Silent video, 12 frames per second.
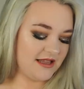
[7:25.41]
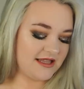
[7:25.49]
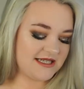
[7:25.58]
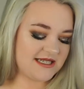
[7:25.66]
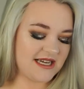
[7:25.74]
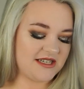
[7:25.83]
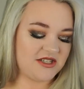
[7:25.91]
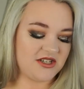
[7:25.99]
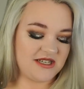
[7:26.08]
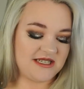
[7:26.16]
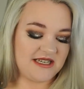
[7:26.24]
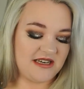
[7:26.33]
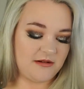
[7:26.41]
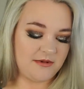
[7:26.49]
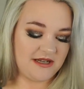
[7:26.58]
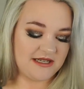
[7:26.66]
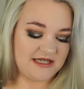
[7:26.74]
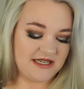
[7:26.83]
This I had to toss in here
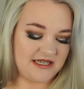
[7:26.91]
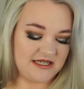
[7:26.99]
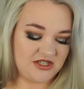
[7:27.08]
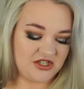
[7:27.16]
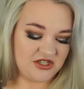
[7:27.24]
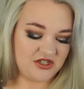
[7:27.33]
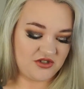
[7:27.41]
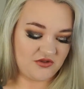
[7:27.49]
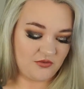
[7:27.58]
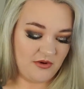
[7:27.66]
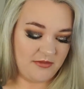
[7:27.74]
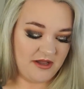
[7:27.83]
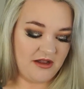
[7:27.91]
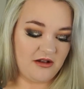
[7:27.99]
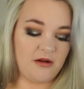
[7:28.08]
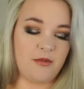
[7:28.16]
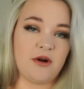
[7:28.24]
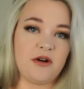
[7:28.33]
because he's just ripping
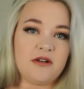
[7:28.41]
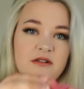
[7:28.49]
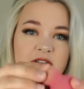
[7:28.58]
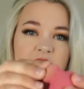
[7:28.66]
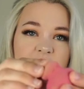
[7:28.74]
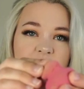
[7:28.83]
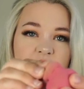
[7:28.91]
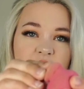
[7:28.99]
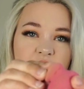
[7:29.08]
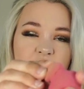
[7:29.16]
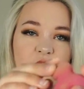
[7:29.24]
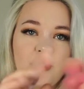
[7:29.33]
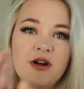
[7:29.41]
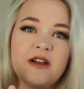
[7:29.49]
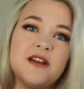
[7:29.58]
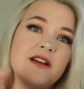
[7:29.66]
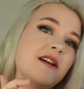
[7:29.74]
apart, like hardcore.